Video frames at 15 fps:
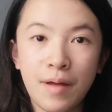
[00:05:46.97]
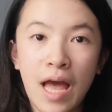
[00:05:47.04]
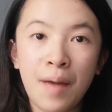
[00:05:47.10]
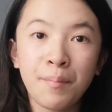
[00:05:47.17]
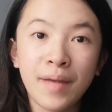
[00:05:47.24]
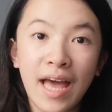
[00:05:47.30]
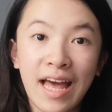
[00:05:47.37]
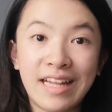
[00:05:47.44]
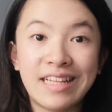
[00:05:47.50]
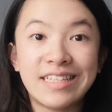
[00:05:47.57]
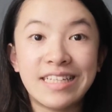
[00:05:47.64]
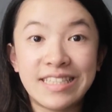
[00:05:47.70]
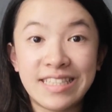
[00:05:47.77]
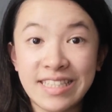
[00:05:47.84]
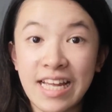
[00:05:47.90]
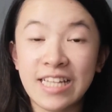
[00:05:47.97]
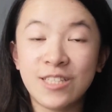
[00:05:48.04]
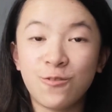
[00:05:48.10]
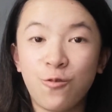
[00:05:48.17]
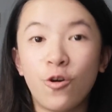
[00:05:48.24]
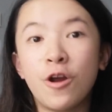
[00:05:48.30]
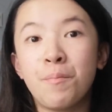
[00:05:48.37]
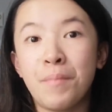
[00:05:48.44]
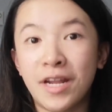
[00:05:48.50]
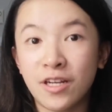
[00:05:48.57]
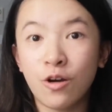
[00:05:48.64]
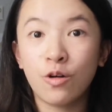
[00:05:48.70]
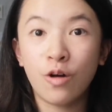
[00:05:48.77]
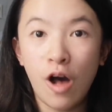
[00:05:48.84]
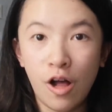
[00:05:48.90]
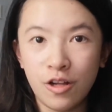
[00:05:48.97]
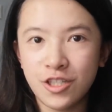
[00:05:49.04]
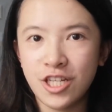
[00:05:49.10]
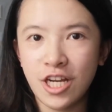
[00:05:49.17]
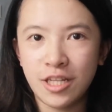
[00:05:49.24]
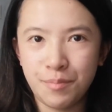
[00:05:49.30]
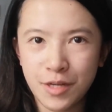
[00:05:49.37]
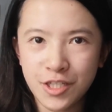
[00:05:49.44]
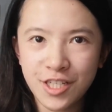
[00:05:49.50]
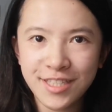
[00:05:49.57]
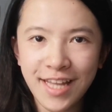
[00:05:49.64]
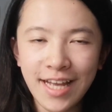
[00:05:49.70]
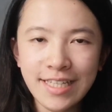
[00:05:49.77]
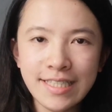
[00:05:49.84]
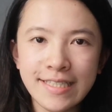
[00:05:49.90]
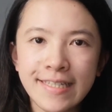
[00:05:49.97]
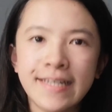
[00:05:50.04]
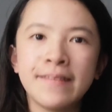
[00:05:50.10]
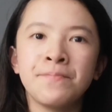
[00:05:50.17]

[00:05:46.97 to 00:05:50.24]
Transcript: MCAT stands for Medical College Admission Test.